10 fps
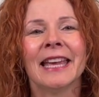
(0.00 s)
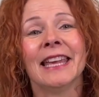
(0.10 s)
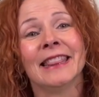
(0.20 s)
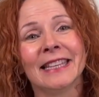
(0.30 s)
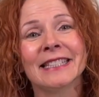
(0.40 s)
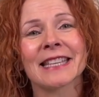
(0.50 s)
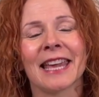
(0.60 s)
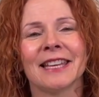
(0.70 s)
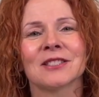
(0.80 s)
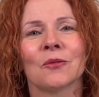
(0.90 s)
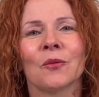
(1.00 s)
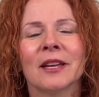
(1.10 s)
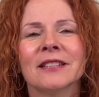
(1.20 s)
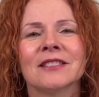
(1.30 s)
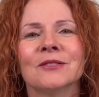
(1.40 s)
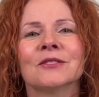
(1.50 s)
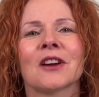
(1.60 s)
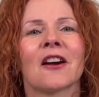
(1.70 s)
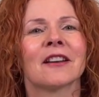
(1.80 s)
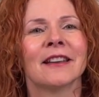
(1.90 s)
In this case, wingsuits
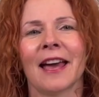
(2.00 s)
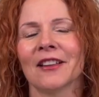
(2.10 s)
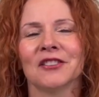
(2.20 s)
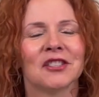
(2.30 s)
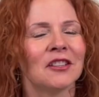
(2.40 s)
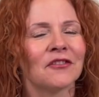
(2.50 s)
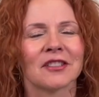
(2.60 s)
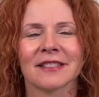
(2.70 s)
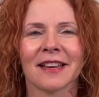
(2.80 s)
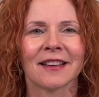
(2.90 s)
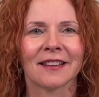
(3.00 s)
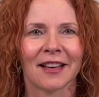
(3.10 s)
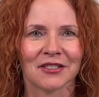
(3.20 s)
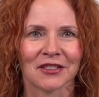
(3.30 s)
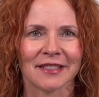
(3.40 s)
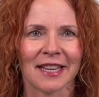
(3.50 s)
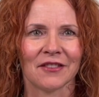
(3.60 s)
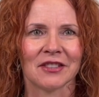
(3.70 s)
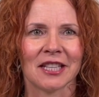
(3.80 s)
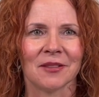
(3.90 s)
are an analogy for psychological
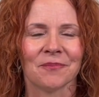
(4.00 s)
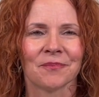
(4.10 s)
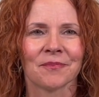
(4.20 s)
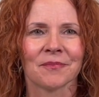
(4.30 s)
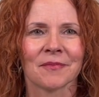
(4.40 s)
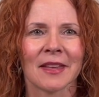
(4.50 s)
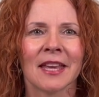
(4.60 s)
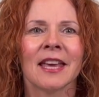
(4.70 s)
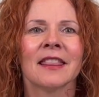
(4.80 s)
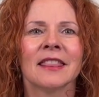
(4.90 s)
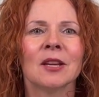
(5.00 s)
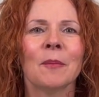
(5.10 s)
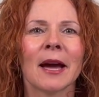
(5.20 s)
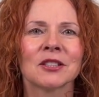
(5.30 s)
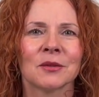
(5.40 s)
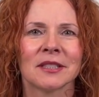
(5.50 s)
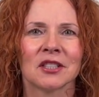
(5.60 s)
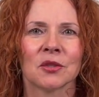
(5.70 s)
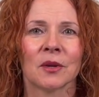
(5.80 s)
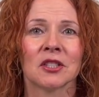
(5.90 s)
safety. Think back to a
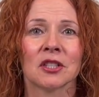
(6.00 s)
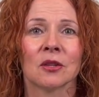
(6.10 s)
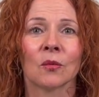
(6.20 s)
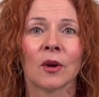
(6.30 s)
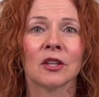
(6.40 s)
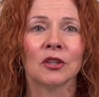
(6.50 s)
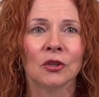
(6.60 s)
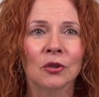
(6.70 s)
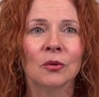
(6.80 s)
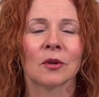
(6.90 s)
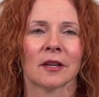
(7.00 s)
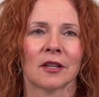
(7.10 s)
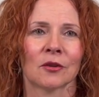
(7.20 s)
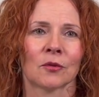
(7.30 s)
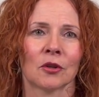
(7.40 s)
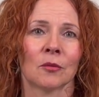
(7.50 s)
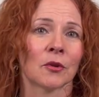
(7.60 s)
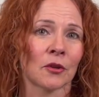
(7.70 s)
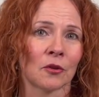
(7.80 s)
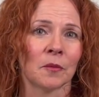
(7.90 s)
situation when you were in a room with
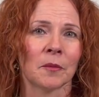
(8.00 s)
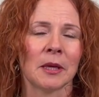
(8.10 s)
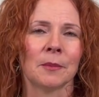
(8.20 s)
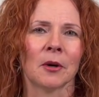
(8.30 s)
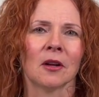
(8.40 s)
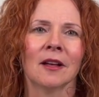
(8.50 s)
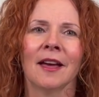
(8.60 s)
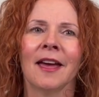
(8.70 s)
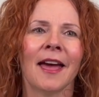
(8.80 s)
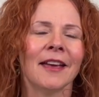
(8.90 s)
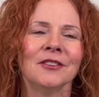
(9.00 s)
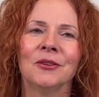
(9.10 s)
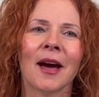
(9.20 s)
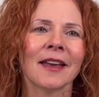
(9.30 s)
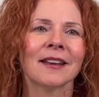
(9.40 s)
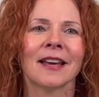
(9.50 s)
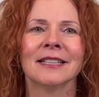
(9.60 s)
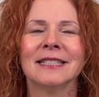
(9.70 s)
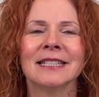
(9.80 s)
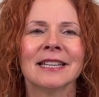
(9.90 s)
a group of people and you had an
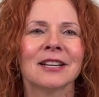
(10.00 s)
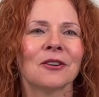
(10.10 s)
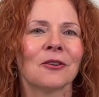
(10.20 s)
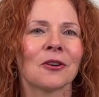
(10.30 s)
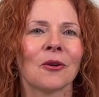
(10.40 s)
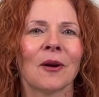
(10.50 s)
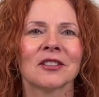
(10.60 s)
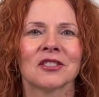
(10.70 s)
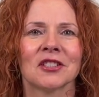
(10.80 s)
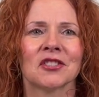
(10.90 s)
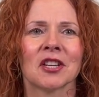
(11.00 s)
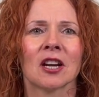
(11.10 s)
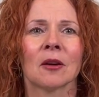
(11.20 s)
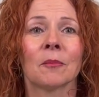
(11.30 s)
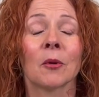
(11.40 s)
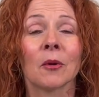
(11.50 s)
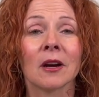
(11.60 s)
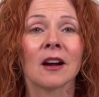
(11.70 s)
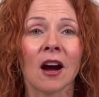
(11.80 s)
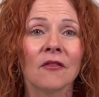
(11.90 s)
idea or question to share but were
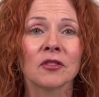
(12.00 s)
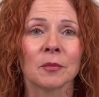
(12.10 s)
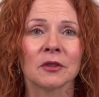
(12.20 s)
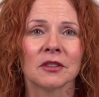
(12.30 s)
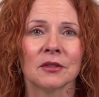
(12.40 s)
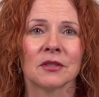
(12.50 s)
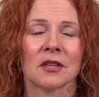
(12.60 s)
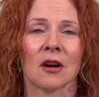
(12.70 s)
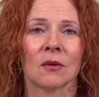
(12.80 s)
uncomfortable to do so.